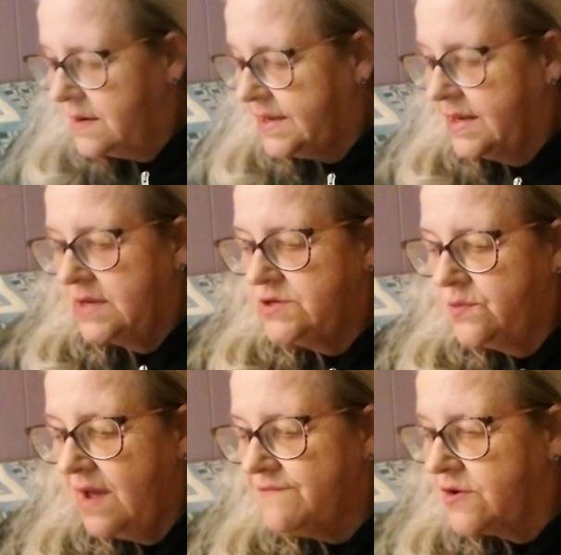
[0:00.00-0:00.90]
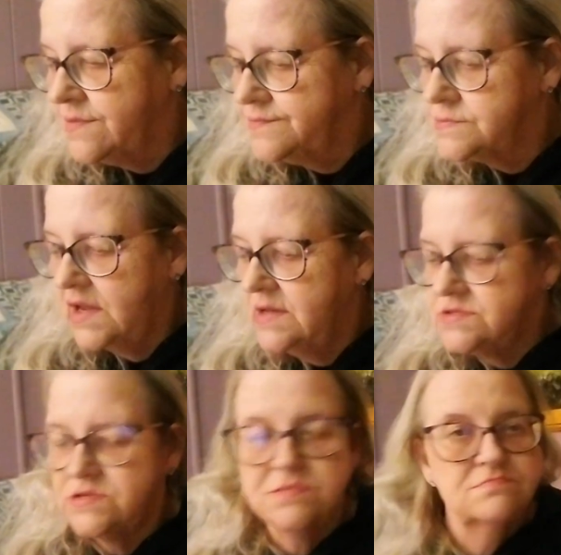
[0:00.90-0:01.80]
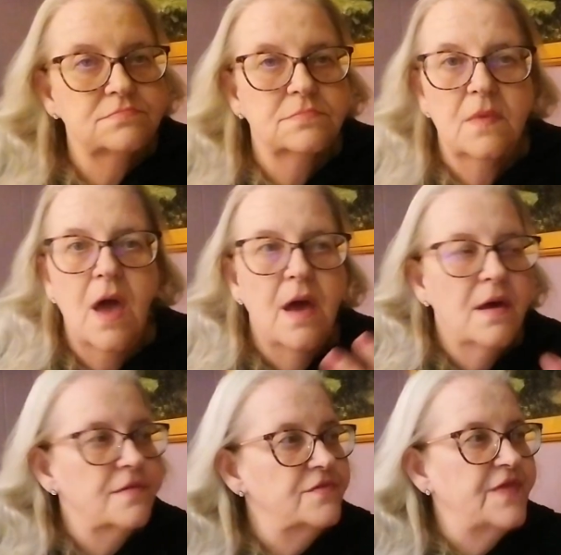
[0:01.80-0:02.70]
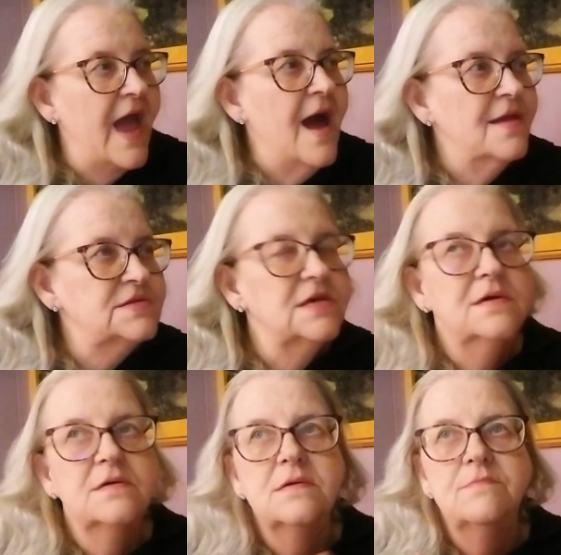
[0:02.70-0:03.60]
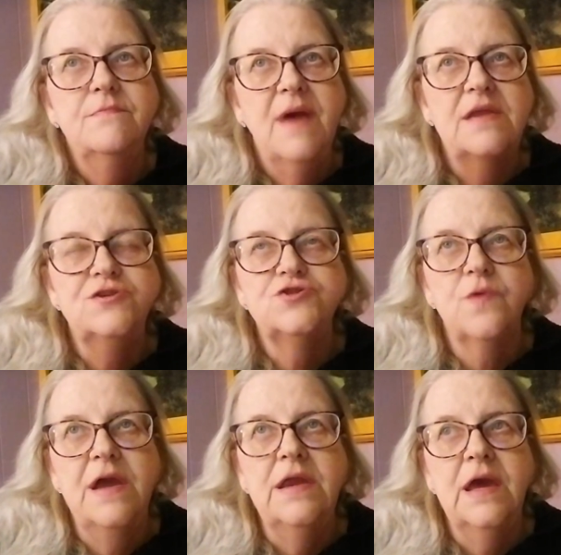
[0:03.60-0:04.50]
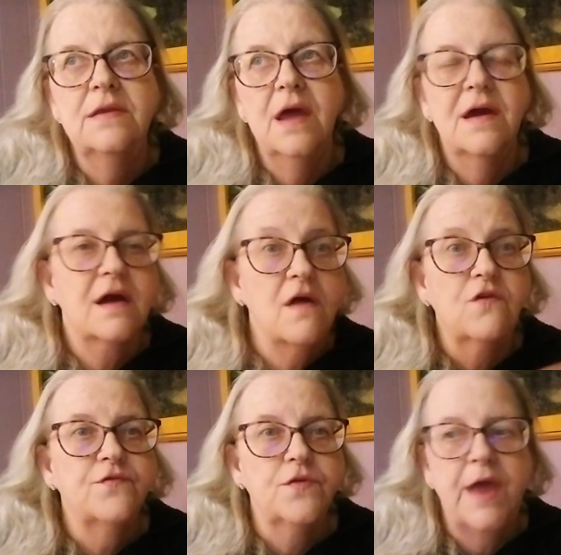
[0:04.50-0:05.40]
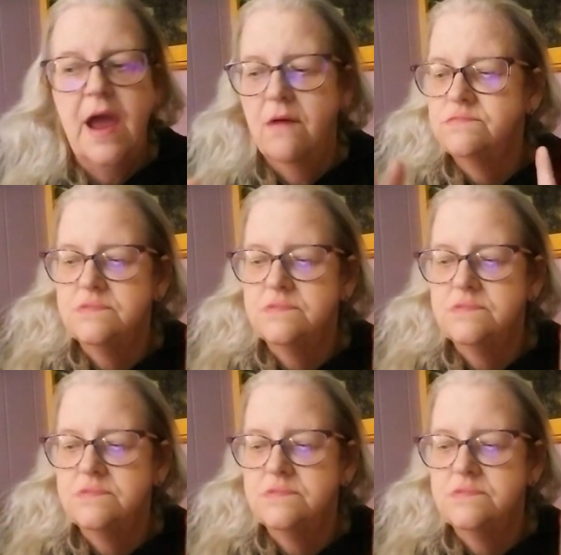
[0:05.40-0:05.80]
Can you ever? It's that Mediterranean and colorful town.